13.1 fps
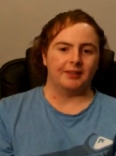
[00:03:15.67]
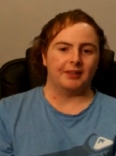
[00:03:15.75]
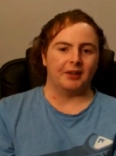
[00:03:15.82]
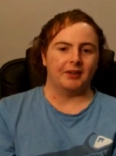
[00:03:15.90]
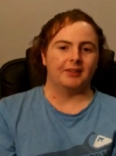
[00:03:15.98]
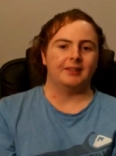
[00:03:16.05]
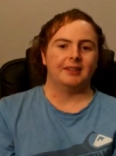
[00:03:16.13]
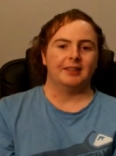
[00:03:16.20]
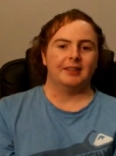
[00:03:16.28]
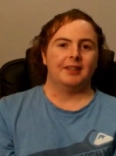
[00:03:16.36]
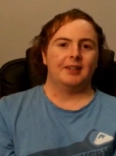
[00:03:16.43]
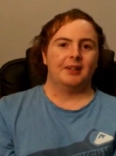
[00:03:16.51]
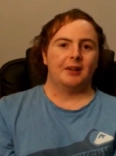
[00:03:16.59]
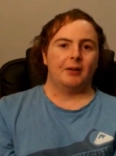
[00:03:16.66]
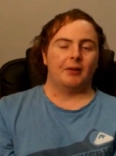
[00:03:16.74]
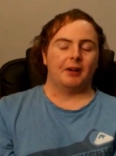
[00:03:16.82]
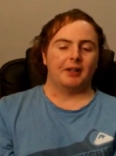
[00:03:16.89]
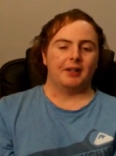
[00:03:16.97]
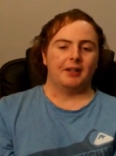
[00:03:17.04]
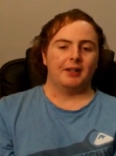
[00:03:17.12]
So I
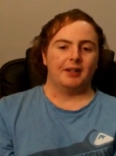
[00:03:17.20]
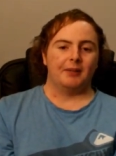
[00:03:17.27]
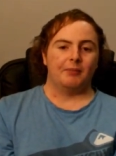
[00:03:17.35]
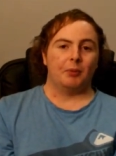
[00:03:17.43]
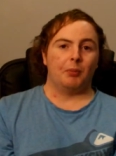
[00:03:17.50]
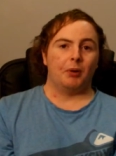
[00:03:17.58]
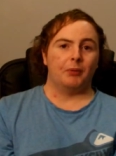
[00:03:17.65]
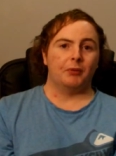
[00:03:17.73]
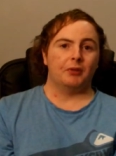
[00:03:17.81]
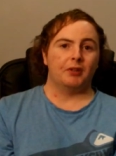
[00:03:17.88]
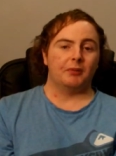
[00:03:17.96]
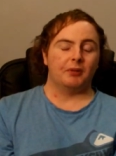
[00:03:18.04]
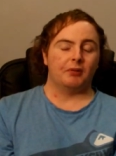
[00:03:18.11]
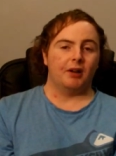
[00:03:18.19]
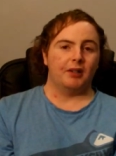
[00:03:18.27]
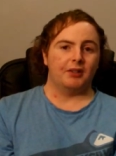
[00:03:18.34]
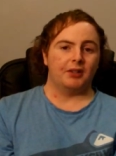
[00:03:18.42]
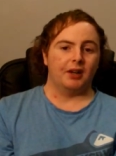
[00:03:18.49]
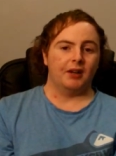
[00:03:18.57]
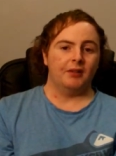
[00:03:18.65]
reckon the Bombers will give them a great
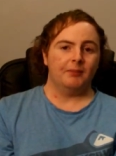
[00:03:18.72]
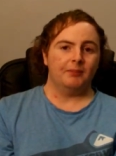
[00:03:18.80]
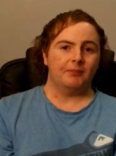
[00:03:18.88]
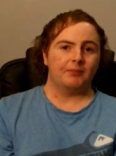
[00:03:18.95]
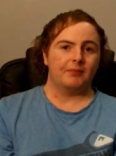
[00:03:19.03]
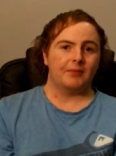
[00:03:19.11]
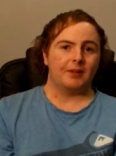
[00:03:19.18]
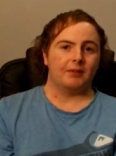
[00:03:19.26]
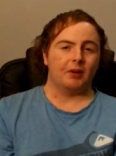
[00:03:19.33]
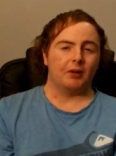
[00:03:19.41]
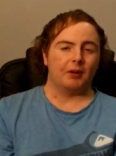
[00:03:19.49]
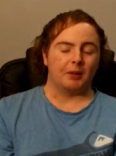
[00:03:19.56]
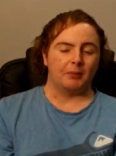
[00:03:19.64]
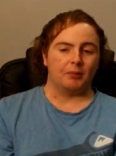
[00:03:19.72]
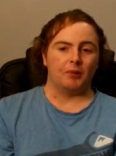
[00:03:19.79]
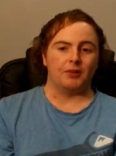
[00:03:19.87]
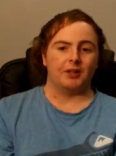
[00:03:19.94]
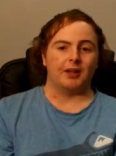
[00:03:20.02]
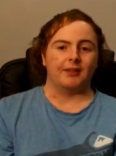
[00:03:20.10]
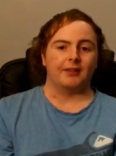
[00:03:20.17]
show. I reckon
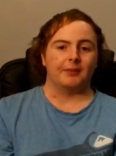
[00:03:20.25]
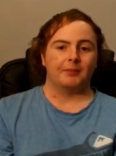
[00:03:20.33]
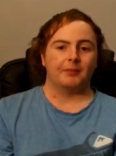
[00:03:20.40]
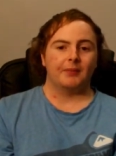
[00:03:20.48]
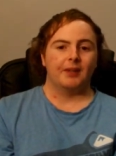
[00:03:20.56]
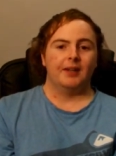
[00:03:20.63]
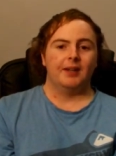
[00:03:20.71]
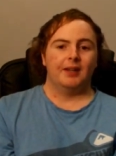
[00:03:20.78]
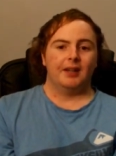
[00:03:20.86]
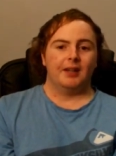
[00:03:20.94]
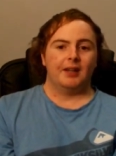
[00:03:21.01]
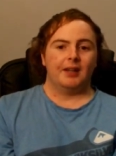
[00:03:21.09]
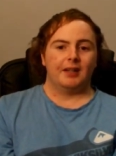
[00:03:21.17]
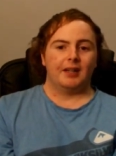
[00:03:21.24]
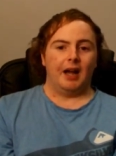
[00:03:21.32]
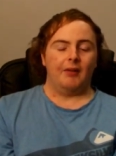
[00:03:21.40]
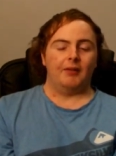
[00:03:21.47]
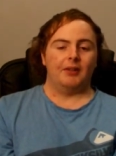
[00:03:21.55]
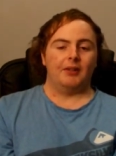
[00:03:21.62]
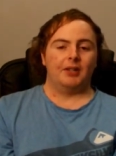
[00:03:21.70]
Port just.
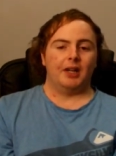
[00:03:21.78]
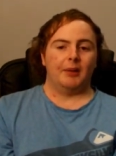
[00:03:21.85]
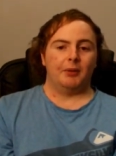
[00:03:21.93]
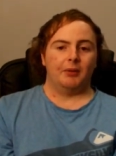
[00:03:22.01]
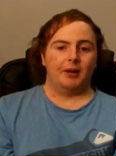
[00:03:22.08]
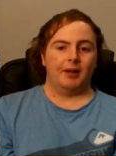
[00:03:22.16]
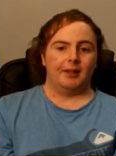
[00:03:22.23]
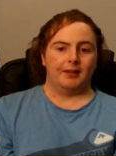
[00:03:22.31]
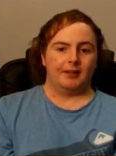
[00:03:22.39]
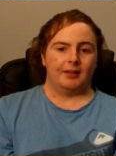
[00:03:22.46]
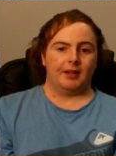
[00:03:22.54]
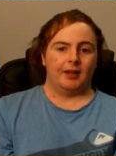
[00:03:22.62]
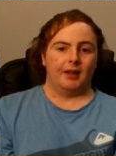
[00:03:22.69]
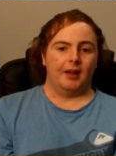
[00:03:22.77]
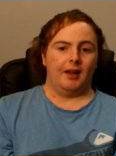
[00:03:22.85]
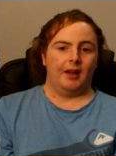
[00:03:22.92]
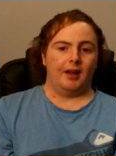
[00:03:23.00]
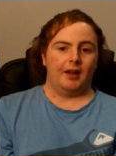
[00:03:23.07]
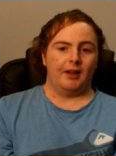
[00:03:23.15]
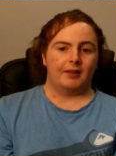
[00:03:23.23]
Carlton and GWS
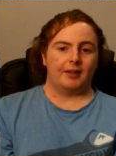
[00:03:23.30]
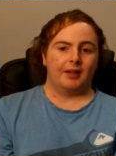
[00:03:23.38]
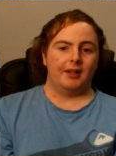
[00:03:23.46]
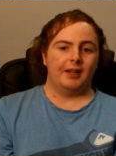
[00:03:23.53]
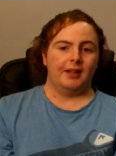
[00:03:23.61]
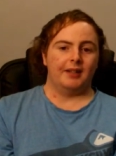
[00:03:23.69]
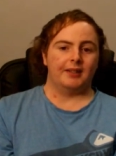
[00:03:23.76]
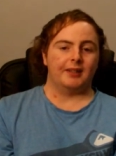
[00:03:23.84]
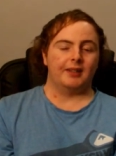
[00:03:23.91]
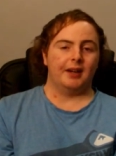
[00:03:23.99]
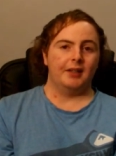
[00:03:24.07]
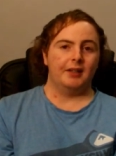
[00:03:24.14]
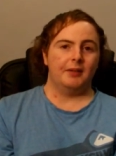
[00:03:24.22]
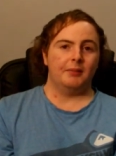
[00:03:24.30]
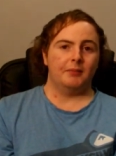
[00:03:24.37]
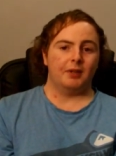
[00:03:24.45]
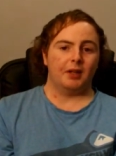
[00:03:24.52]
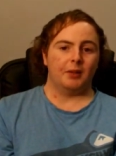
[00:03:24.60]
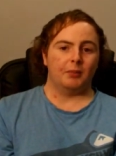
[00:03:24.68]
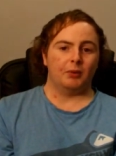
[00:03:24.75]
at Etihad Stadium.
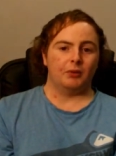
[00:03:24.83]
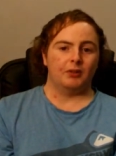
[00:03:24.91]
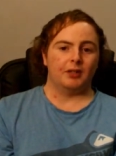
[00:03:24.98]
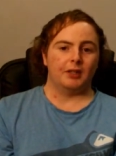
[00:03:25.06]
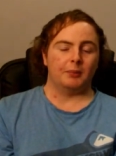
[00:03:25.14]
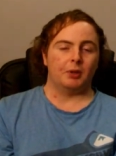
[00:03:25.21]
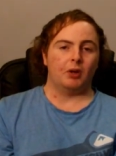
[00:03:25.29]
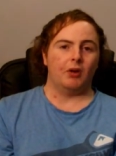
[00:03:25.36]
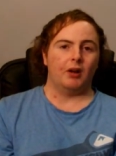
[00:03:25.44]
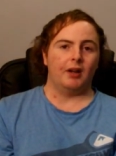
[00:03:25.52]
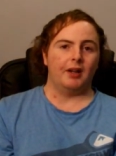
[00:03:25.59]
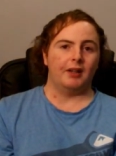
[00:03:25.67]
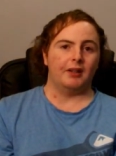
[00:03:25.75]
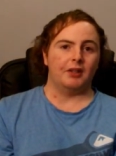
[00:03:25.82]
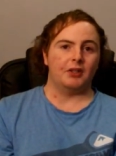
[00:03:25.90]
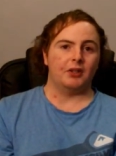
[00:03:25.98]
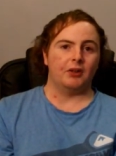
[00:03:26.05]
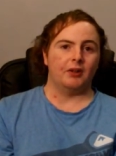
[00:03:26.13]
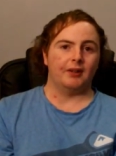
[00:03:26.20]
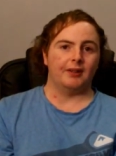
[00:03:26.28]
The Blues had the bye, and the
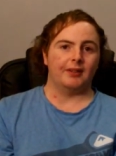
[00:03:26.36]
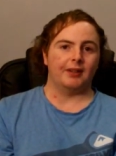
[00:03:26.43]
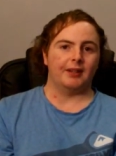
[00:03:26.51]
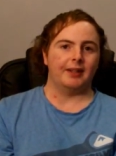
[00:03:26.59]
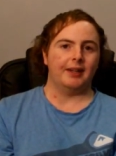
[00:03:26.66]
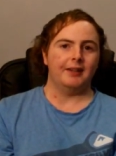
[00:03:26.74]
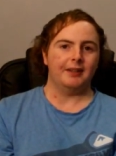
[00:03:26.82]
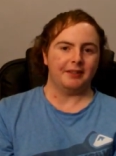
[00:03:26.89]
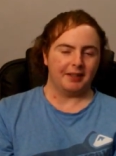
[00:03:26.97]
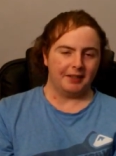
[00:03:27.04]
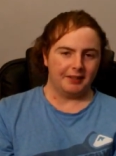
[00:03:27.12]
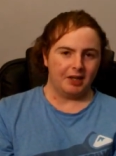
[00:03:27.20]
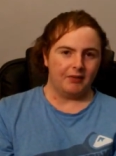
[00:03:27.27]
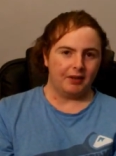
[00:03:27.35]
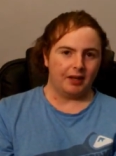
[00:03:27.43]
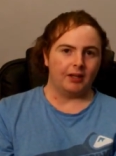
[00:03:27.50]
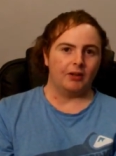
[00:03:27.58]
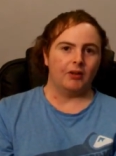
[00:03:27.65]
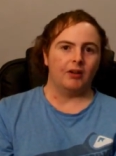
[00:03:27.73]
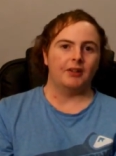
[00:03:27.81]
Giants, again, just getting over the
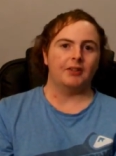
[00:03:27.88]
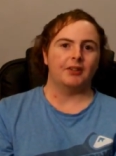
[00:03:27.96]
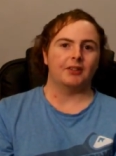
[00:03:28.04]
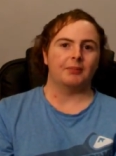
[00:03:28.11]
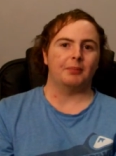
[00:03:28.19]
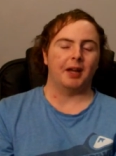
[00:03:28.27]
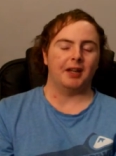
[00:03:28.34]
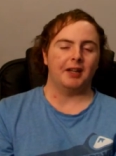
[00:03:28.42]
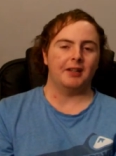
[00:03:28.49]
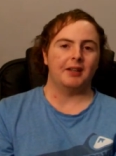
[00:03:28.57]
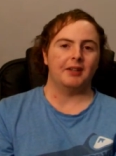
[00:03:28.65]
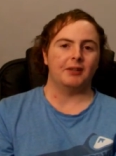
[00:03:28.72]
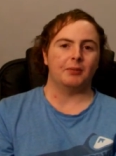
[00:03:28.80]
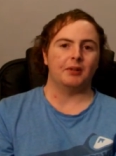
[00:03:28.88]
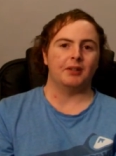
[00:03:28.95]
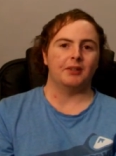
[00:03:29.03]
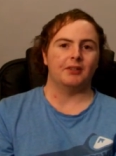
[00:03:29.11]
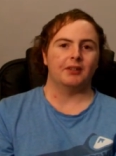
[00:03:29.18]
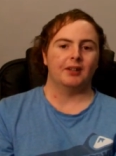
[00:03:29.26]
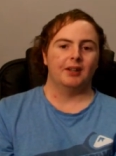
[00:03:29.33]
line, just banking these
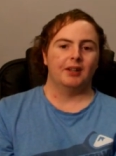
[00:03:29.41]
wins.